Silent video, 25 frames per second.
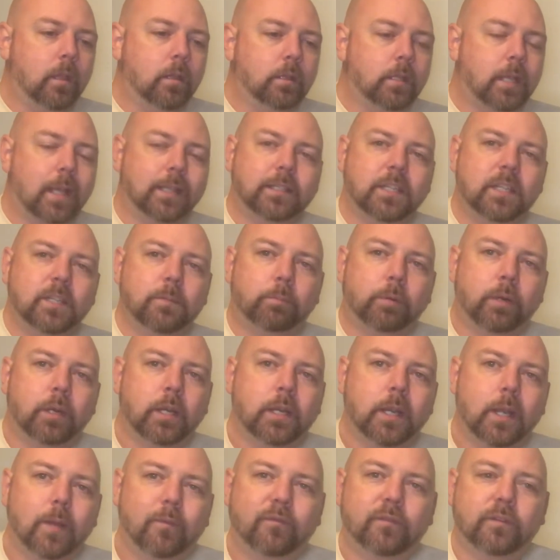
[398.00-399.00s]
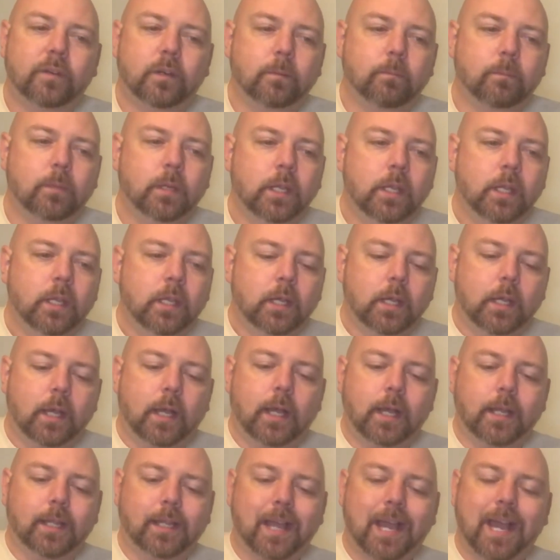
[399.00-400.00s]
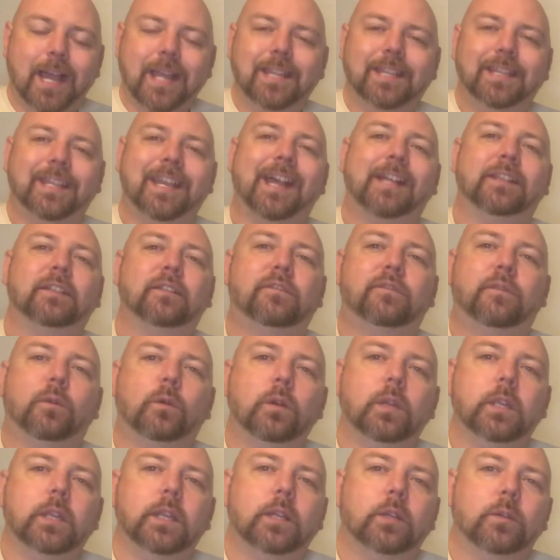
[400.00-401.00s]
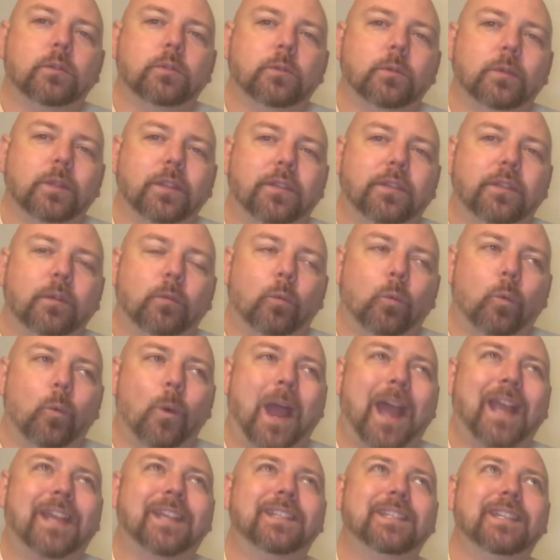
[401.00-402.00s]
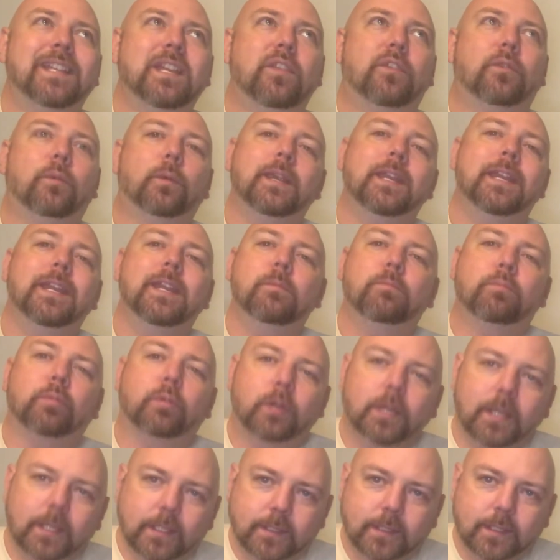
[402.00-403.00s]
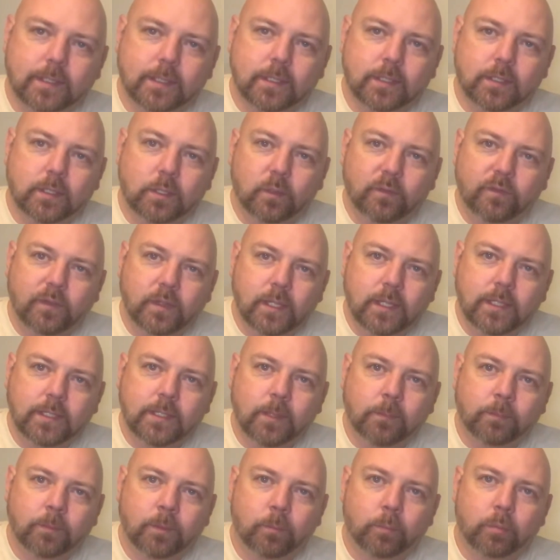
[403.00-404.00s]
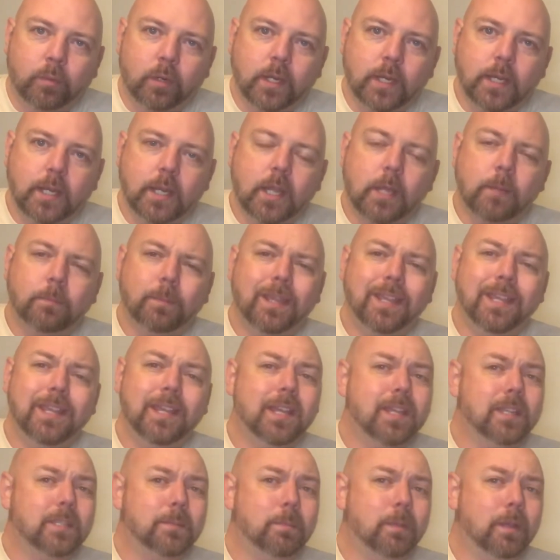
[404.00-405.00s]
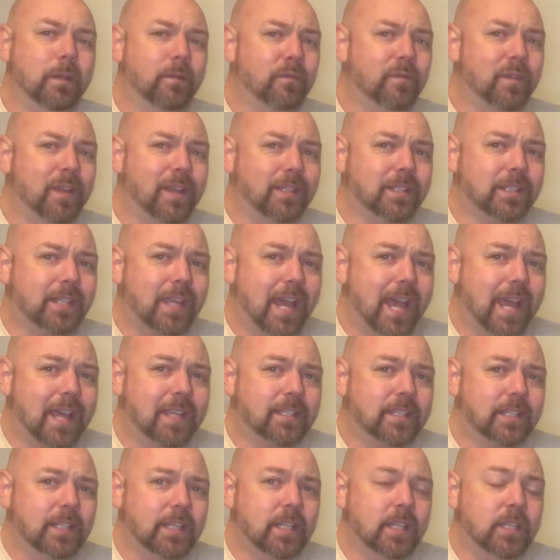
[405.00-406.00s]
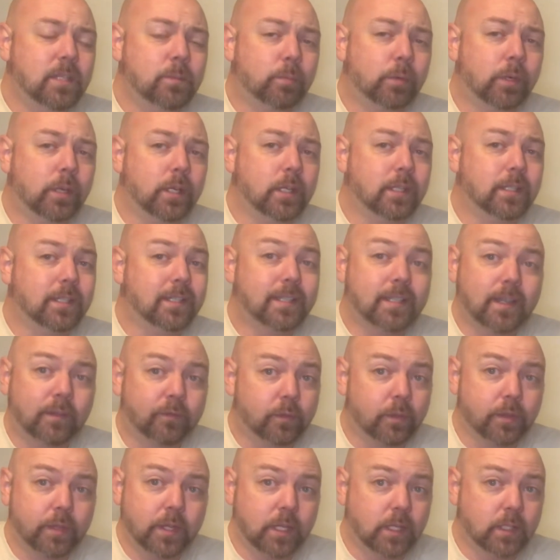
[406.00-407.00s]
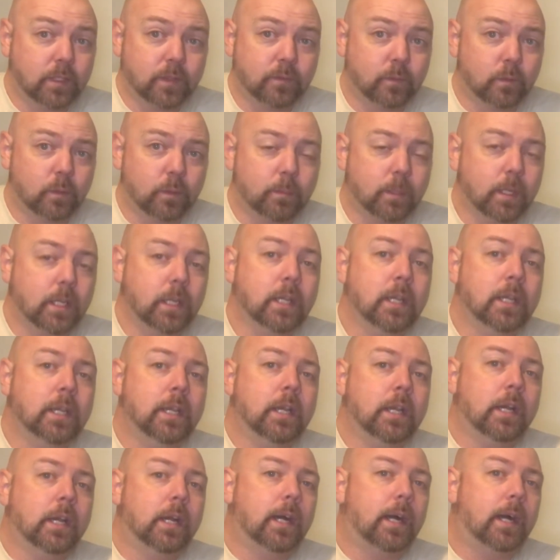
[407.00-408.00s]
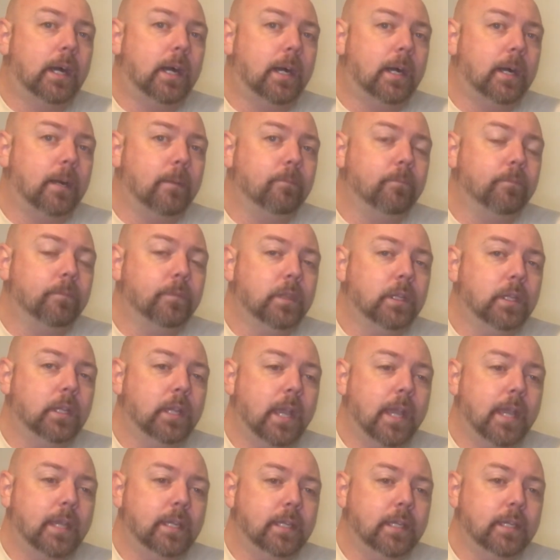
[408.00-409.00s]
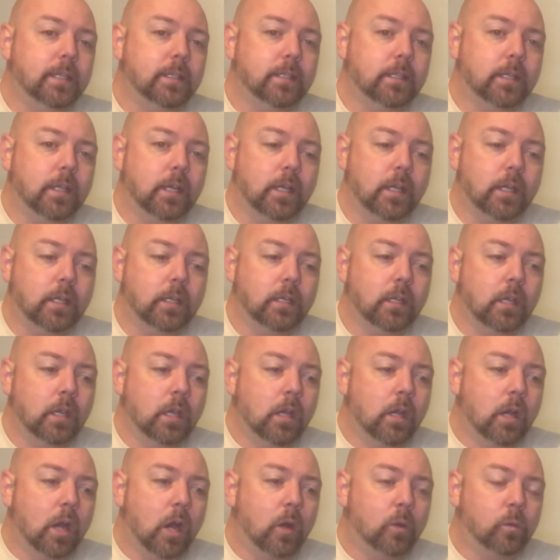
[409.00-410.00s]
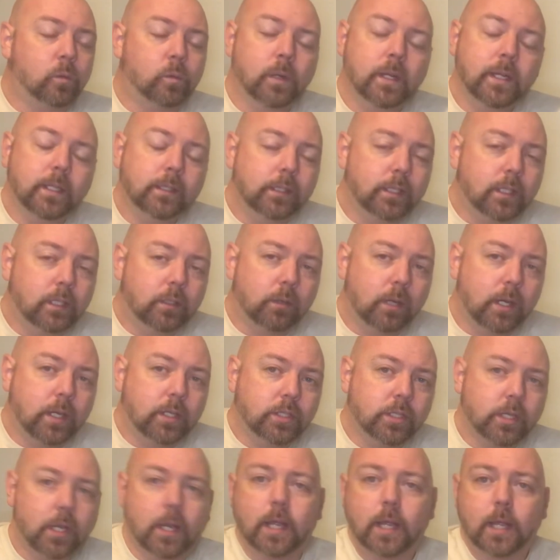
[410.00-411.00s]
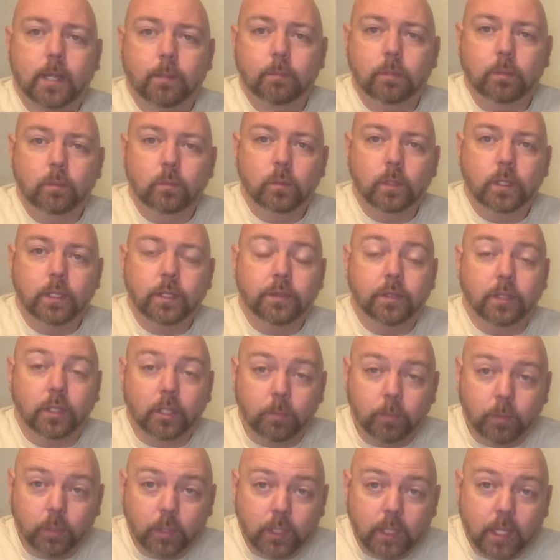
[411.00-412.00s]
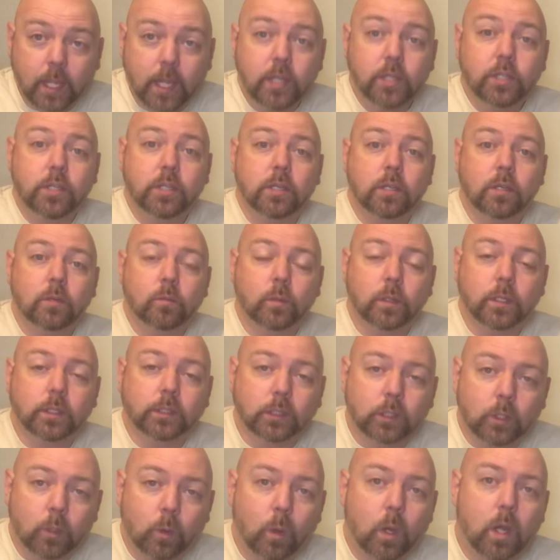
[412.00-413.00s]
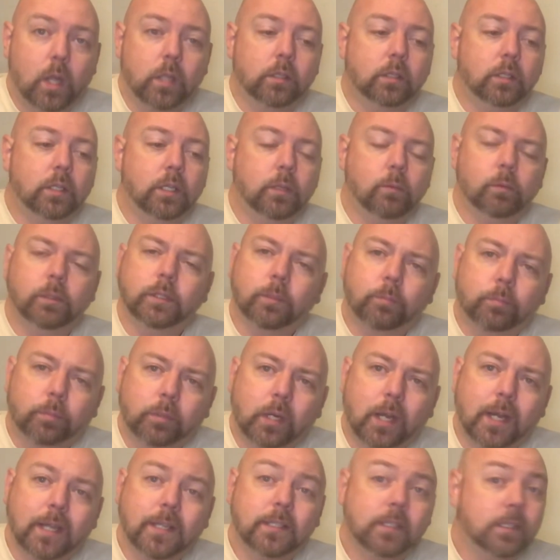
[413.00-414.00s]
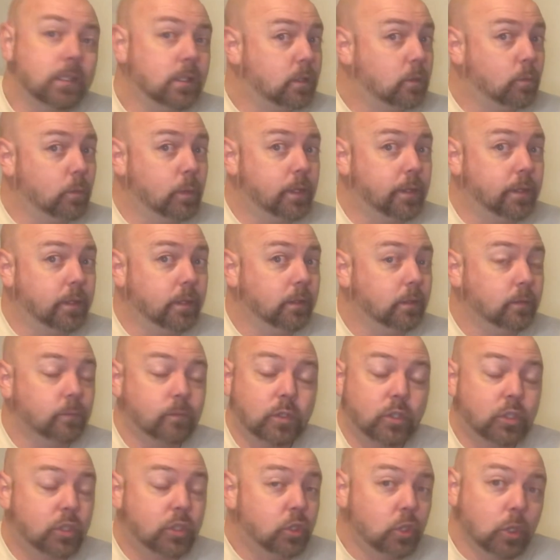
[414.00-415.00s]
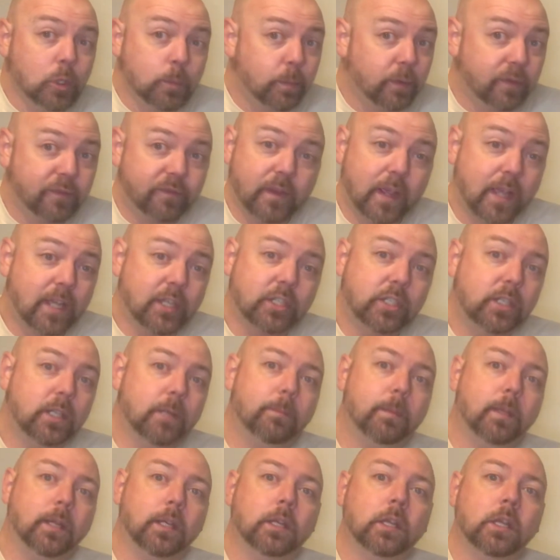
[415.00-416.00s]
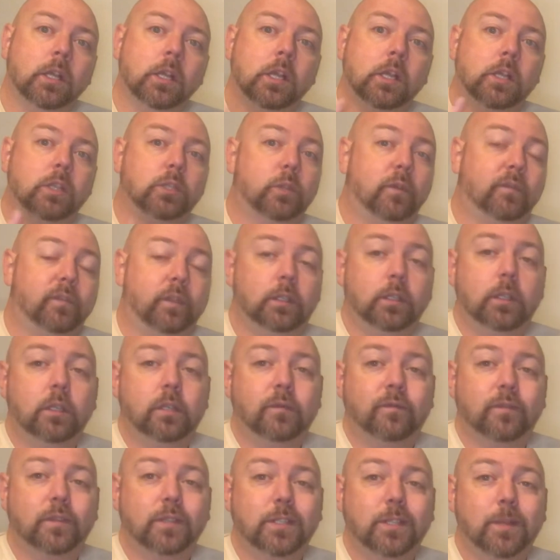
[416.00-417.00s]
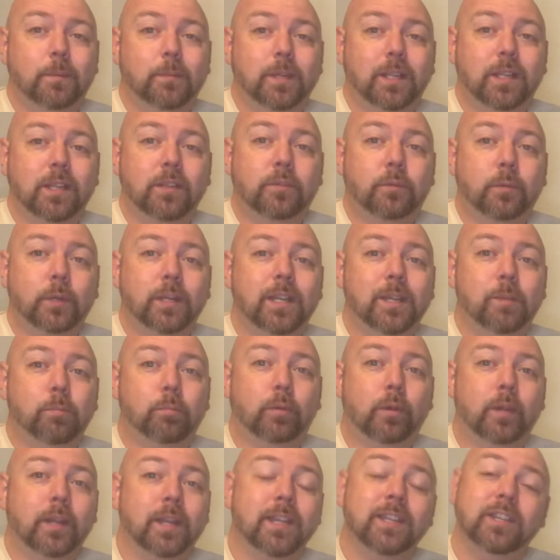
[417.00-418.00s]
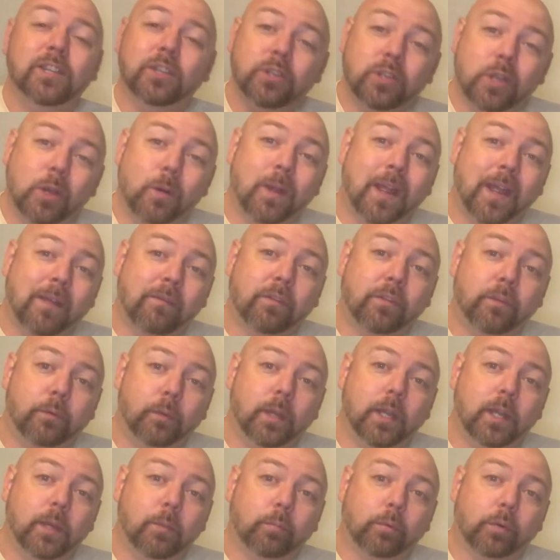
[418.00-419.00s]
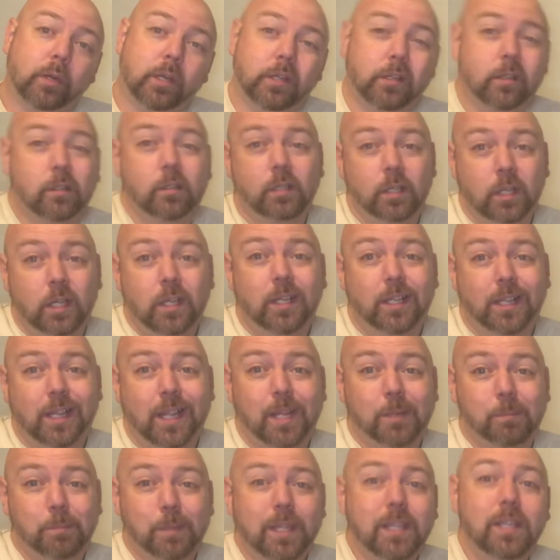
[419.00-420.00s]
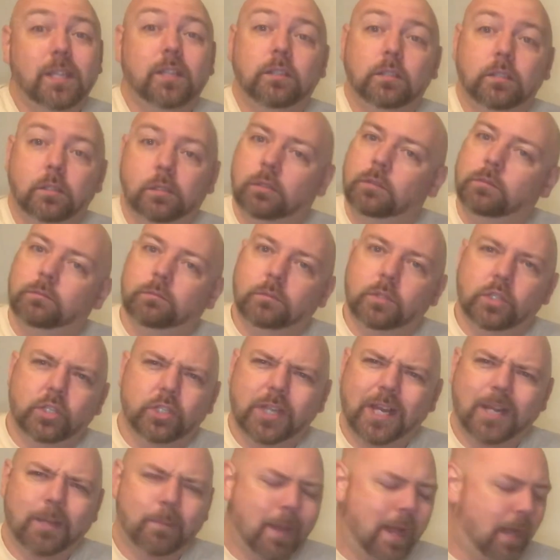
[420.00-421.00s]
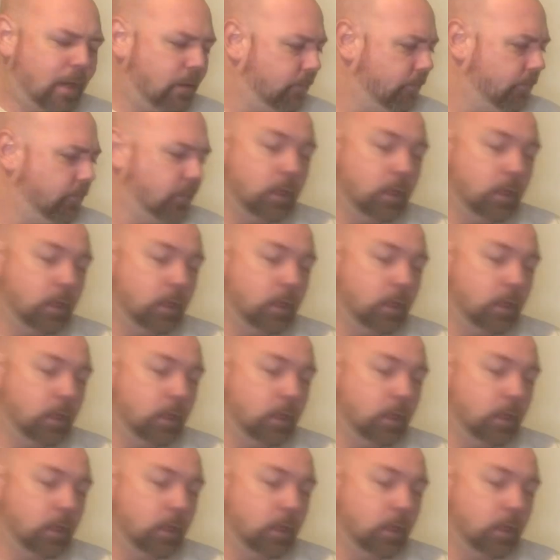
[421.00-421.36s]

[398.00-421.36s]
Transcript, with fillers: got these printed up from a guy in California goes with Waxy 3D prints. So if you need something printed up, he has been fantastic. He's printed several things for me, um, and he's done a really great job with the communication, with the quality, with the prices, with the super fast shipping. So if you're looking for something to get 3D printed and you don't have a 3D printer like me, check him out.